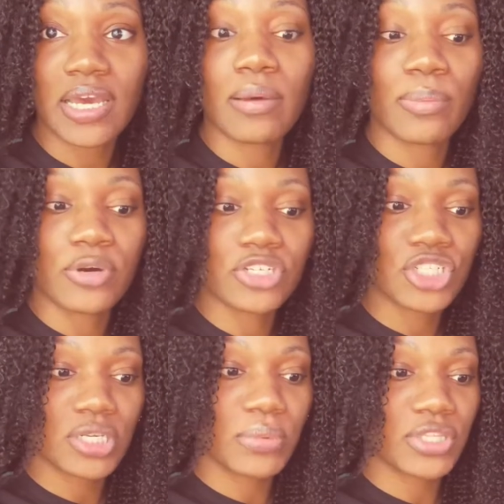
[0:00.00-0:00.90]

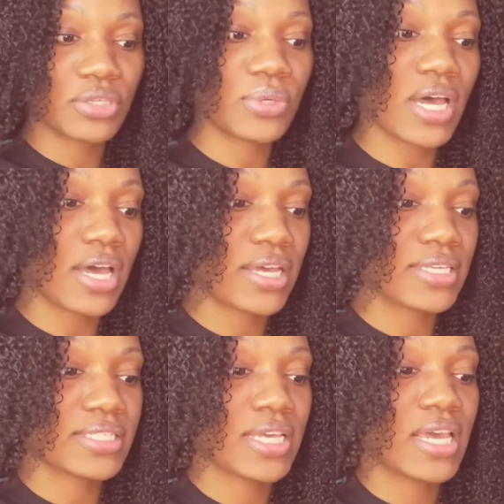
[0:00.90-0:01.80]
abortion with you
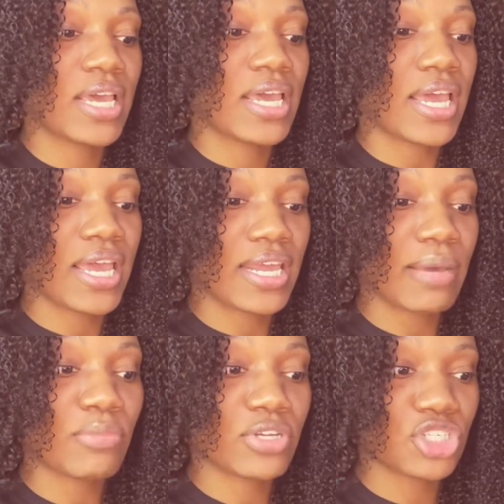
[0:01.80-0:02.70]
guys, and
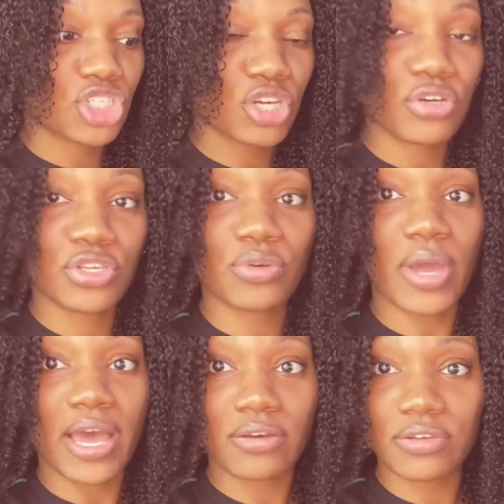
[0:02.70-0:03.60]
I'm going to show you
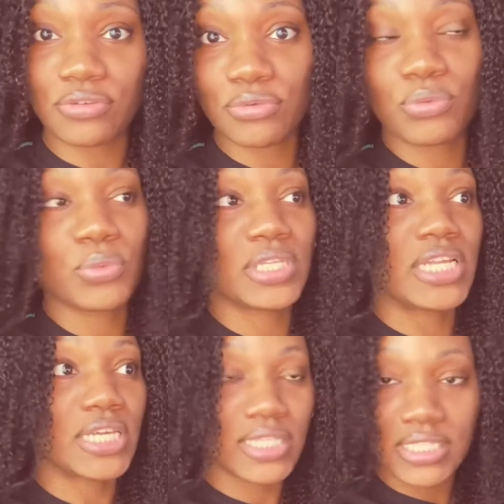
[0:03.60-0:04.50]
how you would
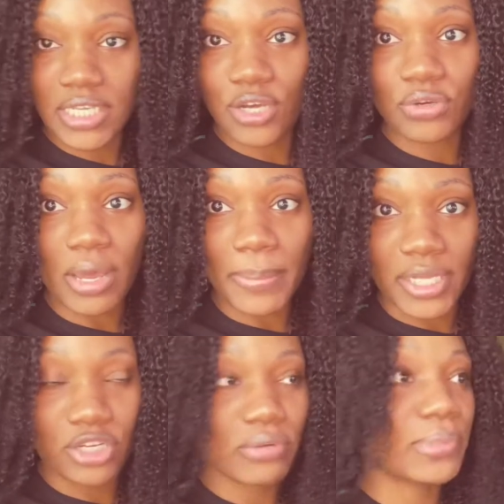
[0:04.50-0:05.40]
look this code up in
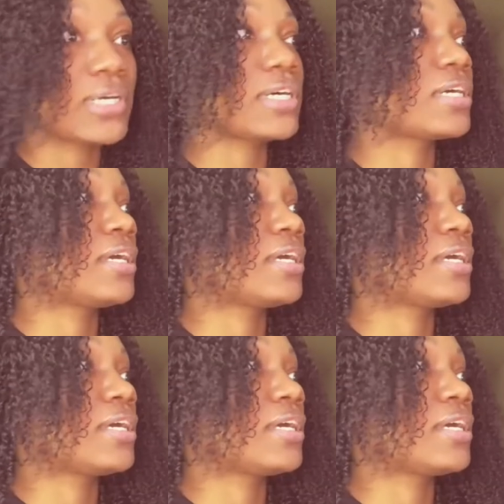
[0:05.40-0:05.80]
your book,